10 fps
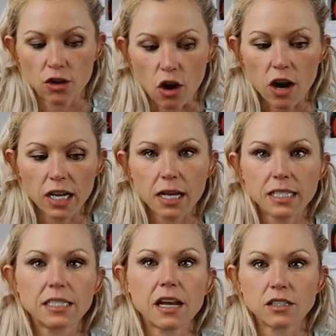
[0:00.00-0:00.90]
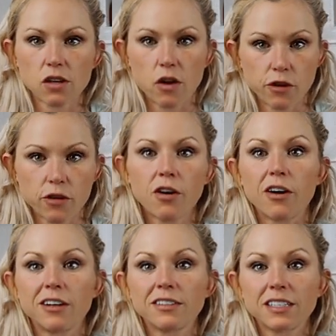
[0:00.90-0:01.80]
God sets on your
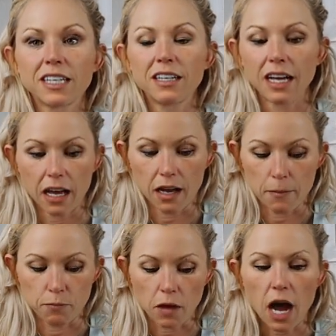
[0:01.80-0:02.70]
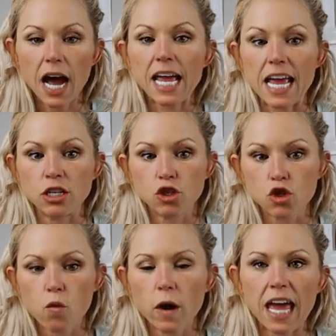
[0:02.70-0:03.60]
heart. Um, I
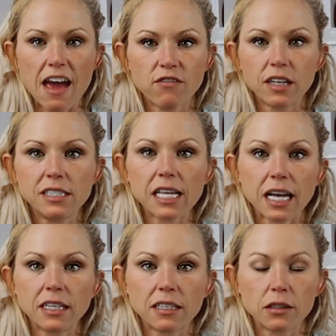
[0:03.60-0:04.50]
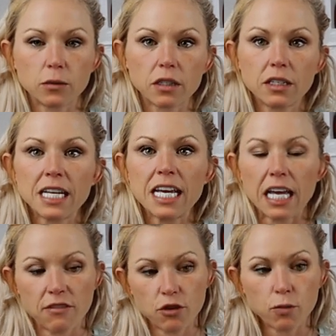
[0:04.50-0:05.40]
enjoy every second in the Word.
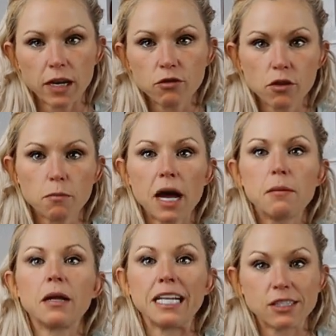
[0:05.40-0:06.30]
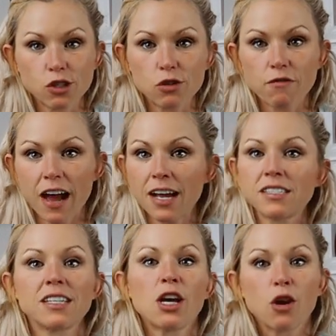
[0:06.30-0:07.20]
If you read through the Bible and it's too
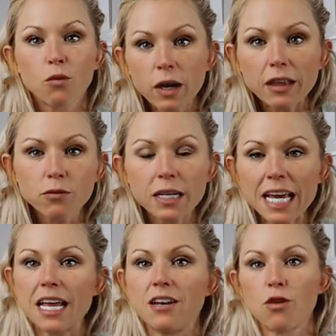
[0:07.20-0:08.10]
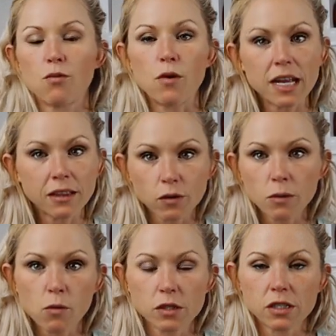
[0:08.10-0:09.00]
fast, read through it again. Read
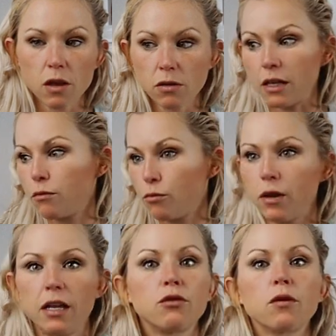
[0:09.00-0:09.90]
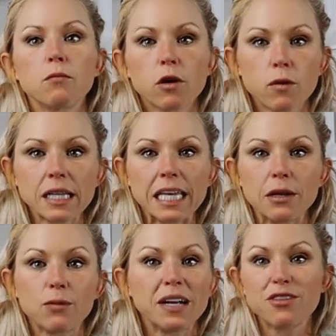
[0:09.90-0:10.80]
through it more slowly. Read through it more
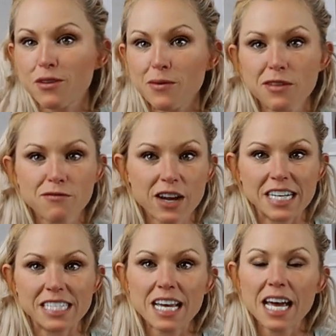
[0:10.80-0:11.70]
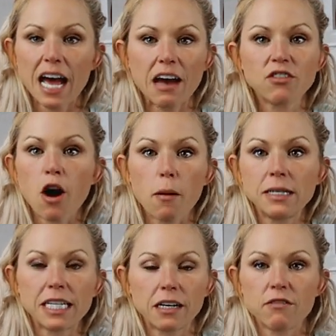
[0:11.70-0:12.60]
quickly. Read through it with a friend. Have a
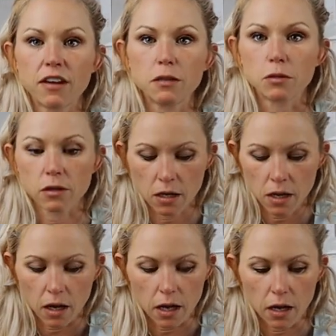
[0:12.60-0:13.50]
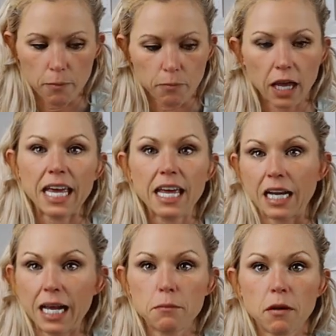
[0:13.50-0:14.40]
commentary available. Um, again,
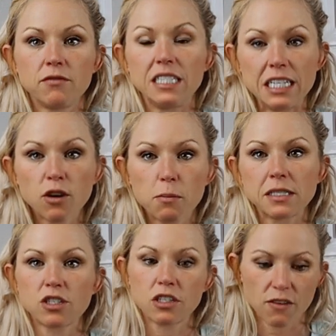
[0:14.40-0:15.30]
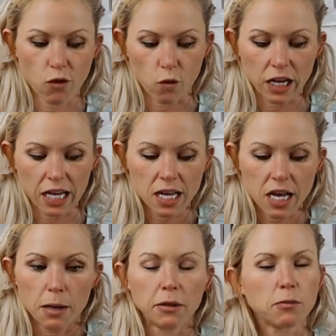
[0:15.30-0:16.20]
I am of zero position of authority,
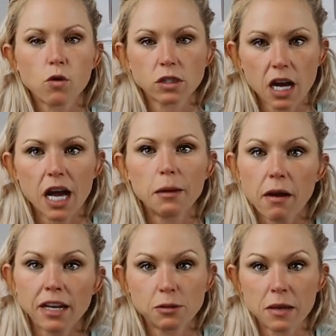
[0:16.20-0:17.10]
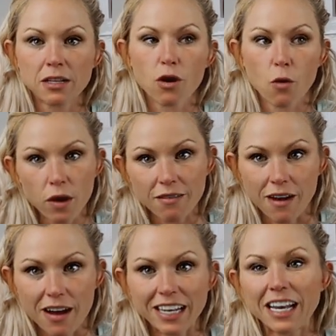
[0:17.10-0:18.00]
but the more time I spend with
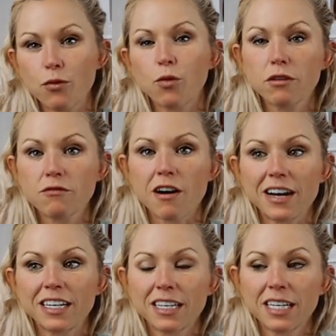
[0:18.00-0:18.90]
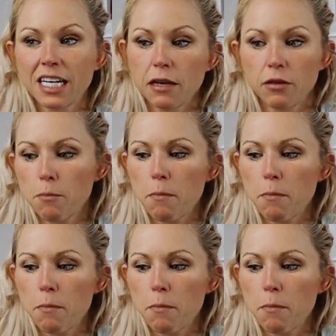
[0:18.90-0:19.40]
God and in the Word of God, the